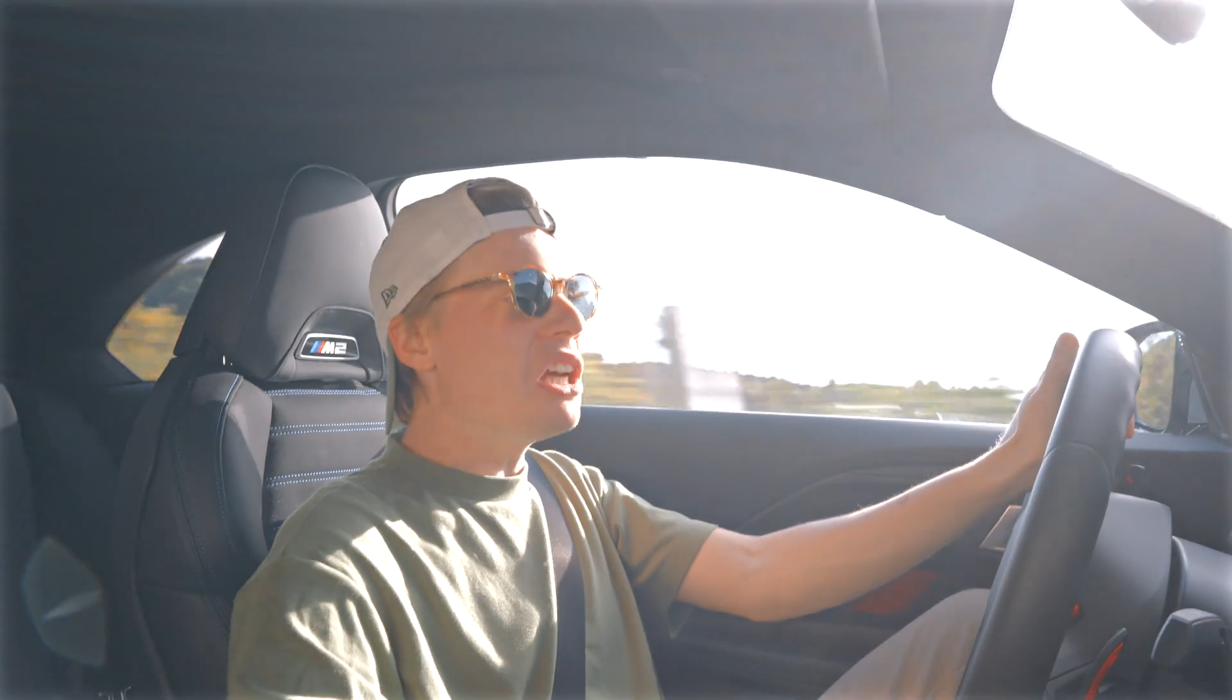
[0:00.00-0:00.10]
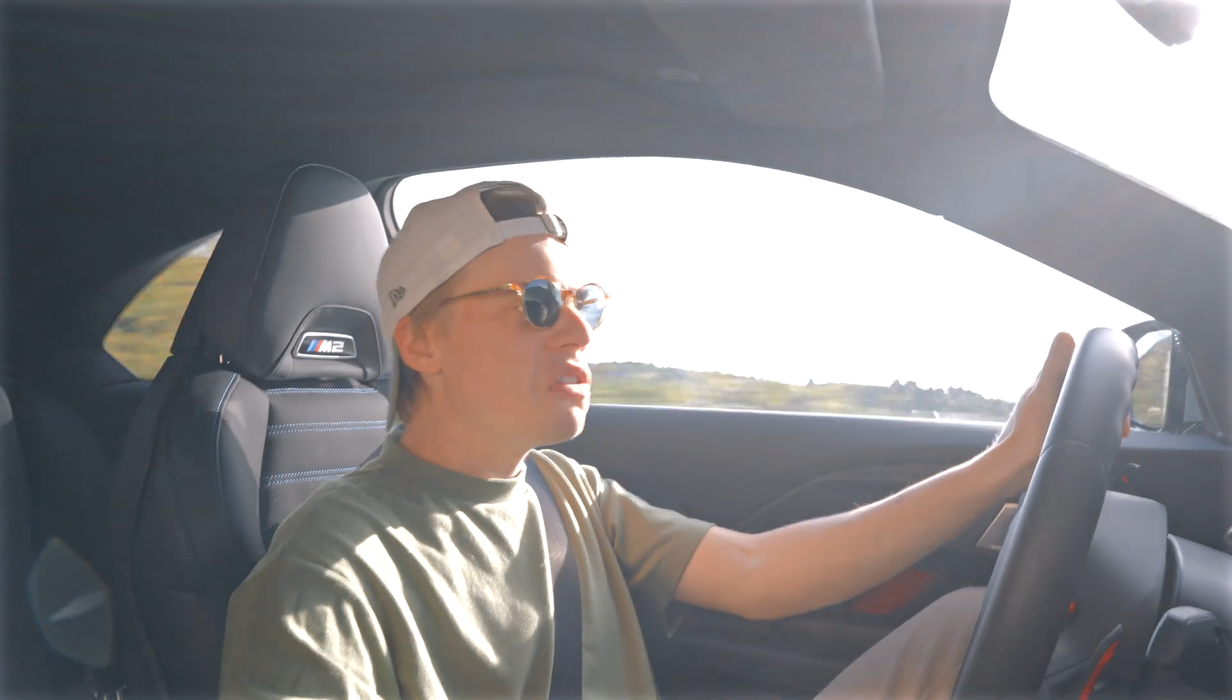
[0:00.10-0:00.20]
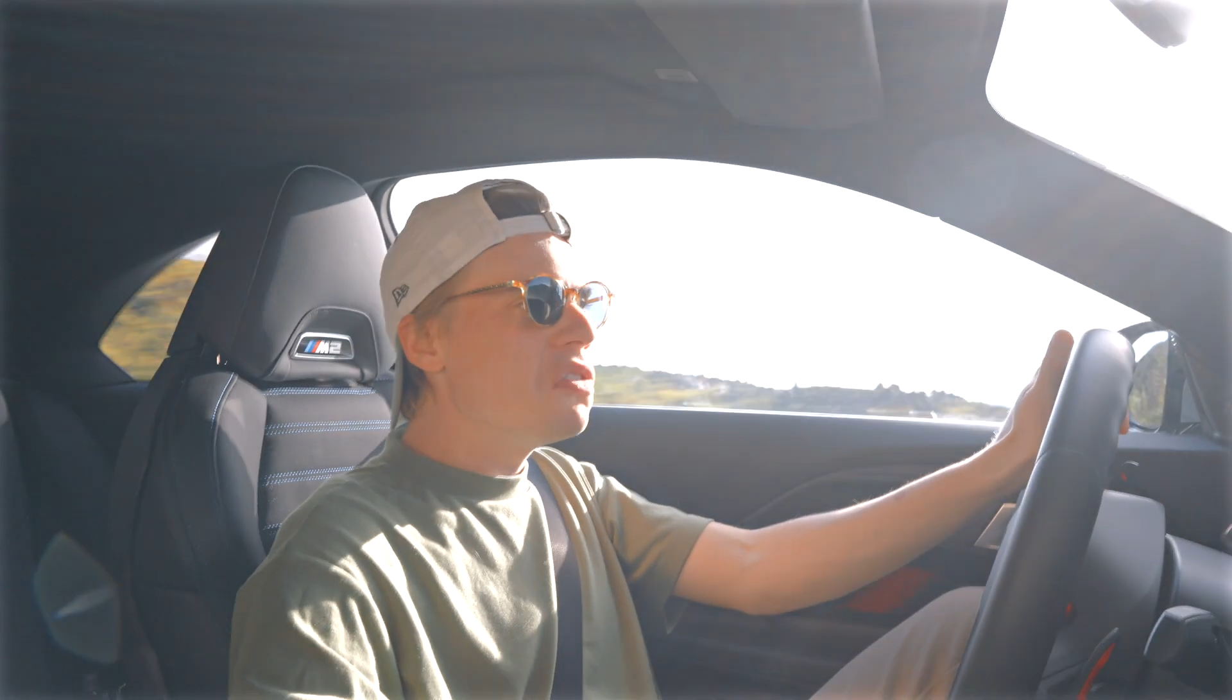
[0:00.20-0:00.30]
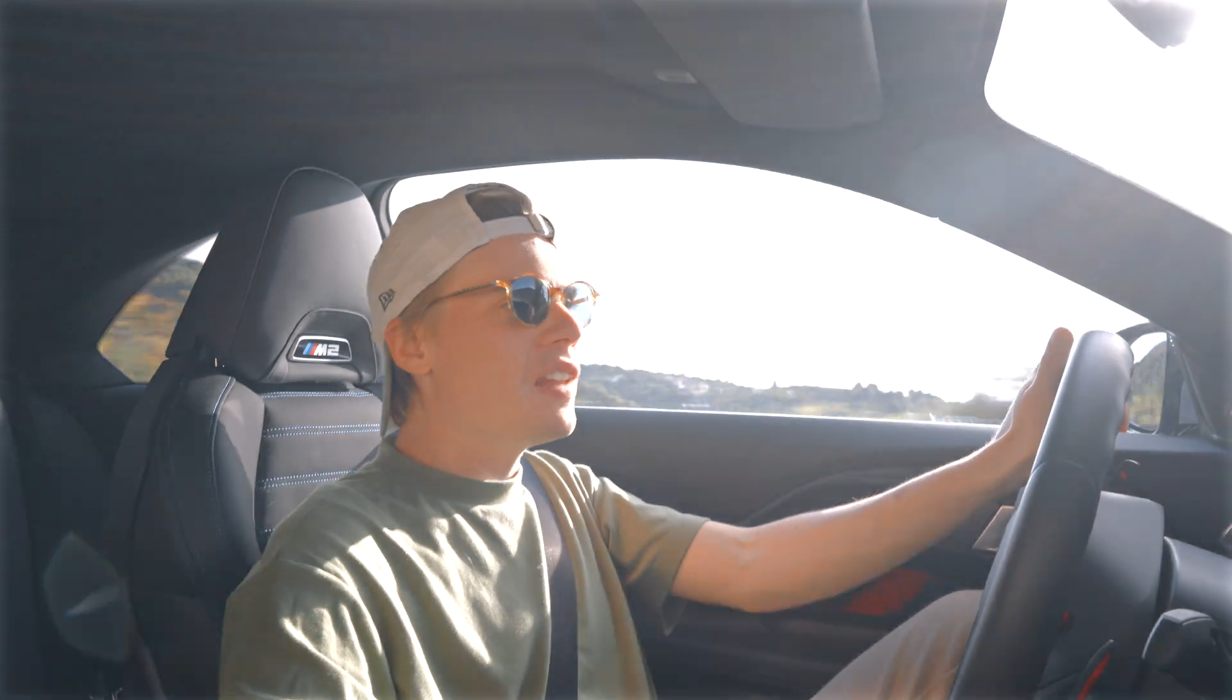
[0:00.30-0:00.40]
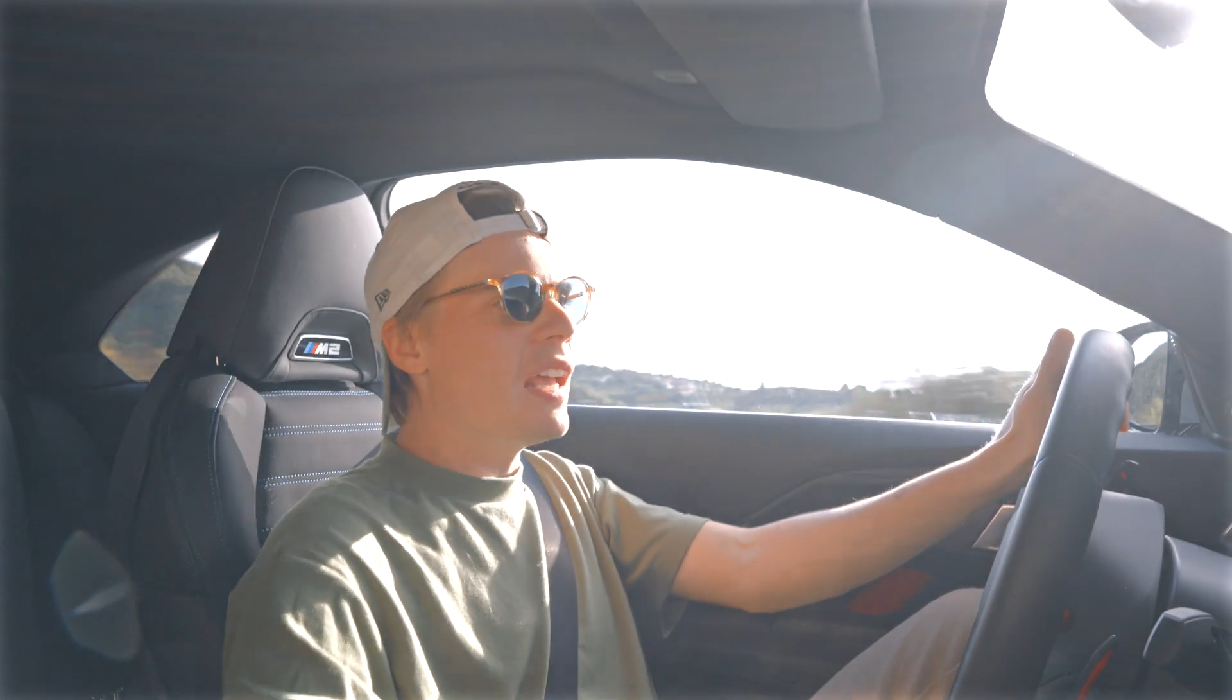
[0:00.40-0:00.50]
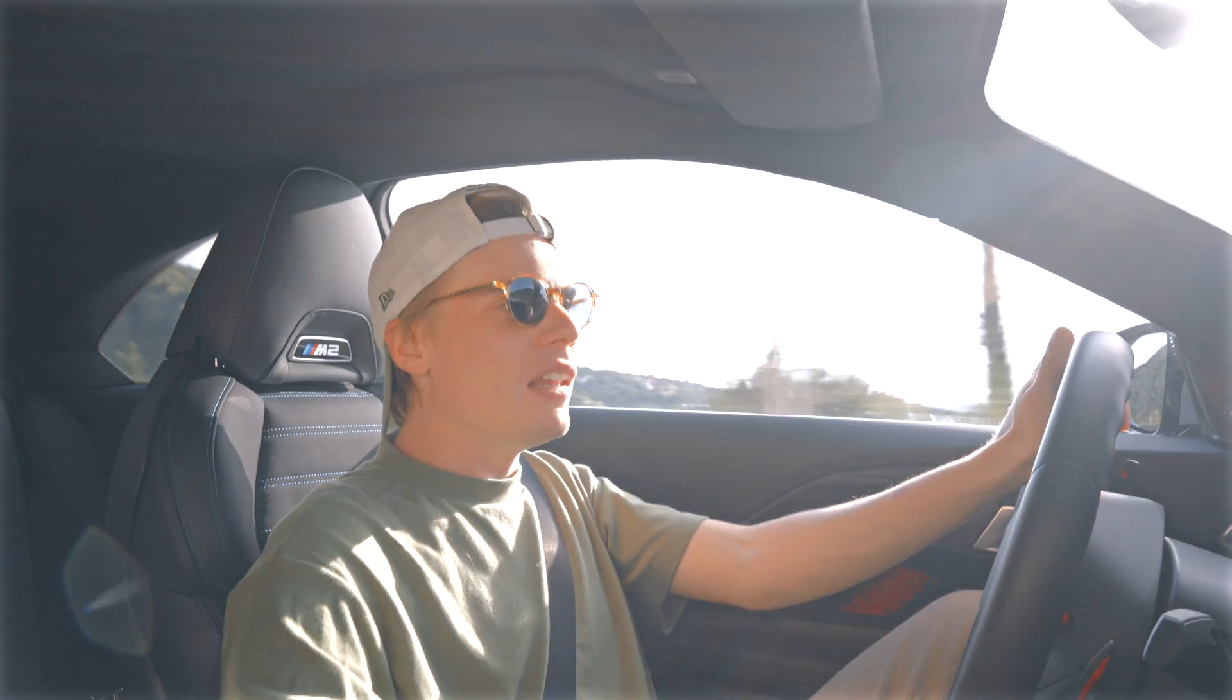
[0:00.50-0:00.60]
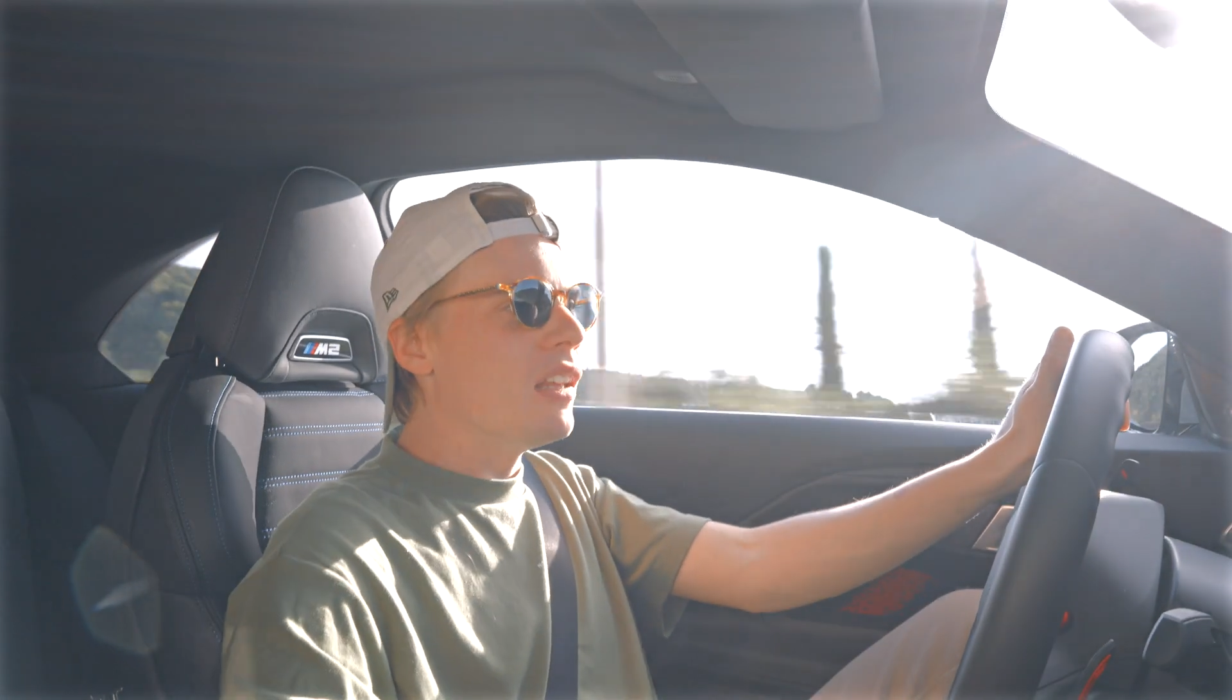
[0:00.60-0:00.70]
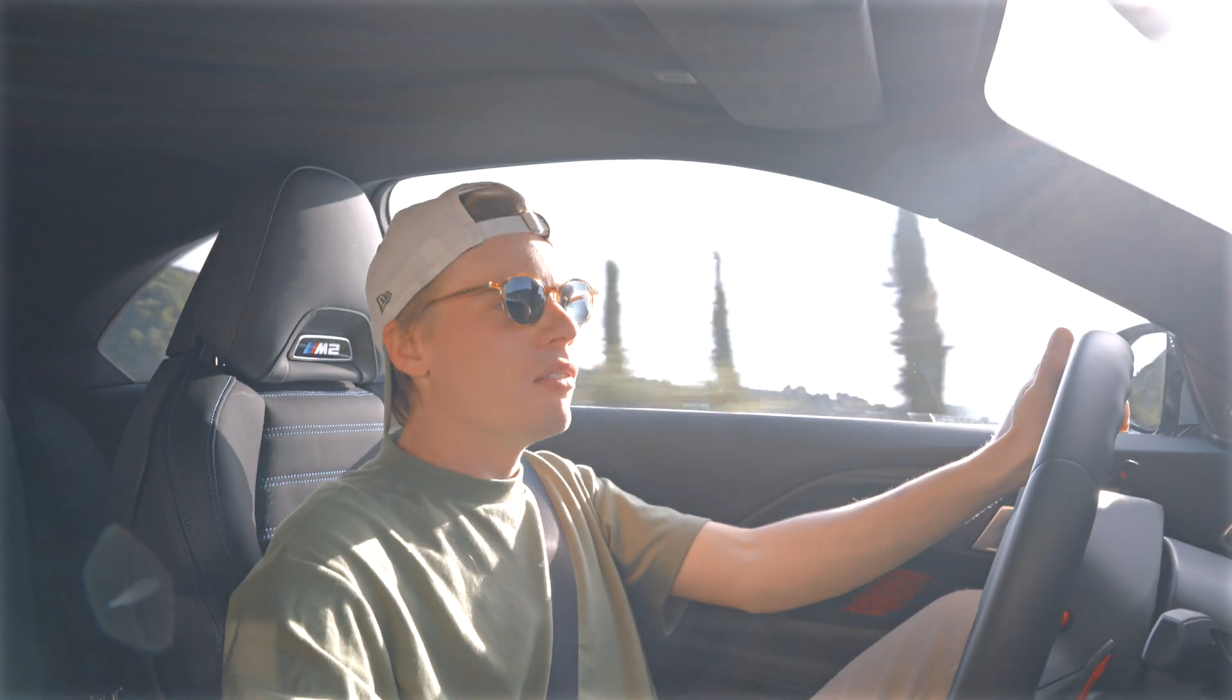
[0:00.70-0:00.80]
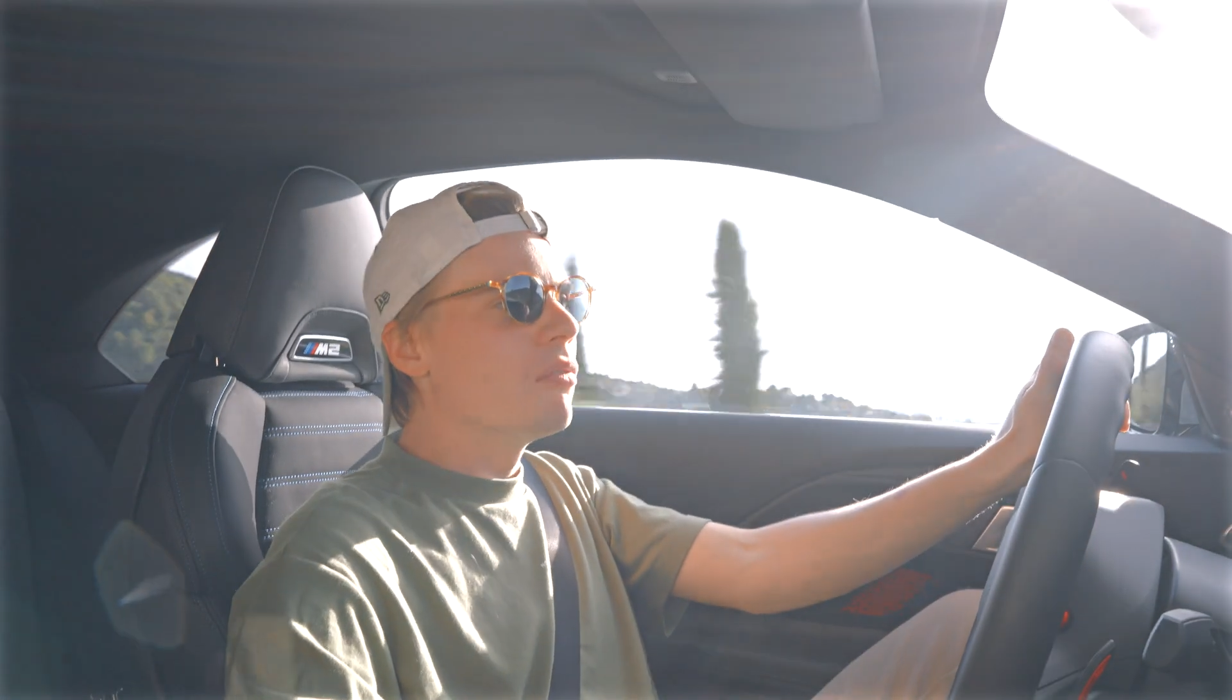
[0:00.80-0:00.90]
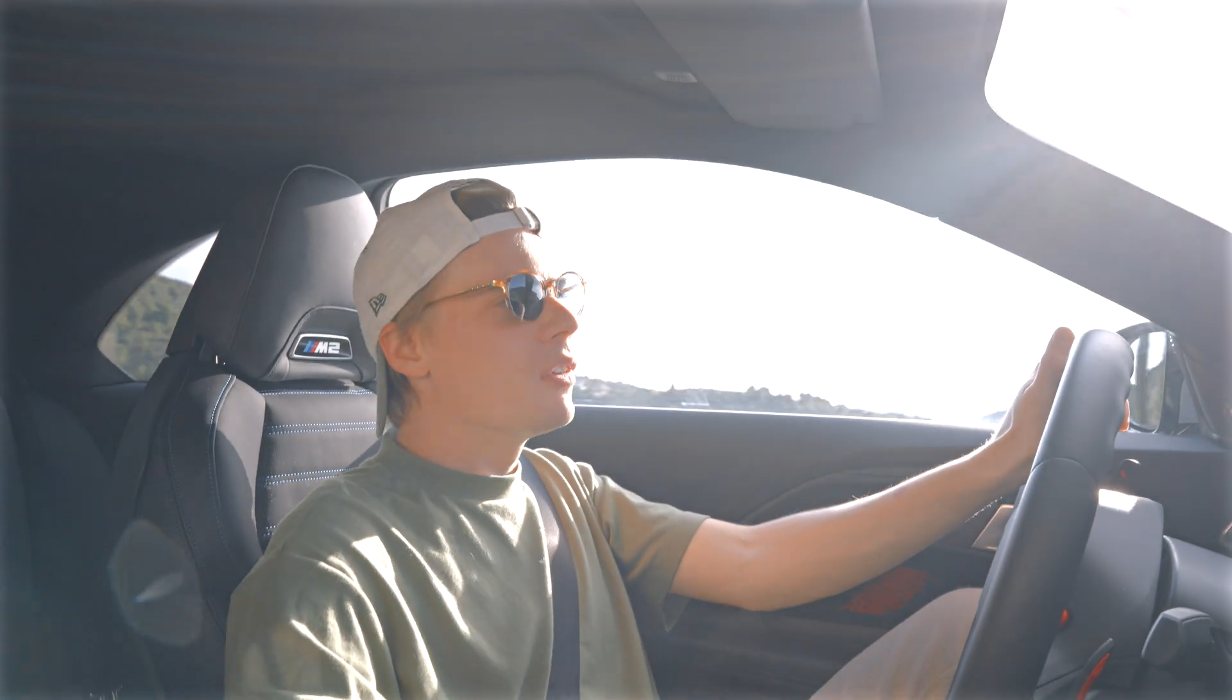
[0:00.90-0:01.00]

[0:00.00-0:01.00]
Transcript: good daily.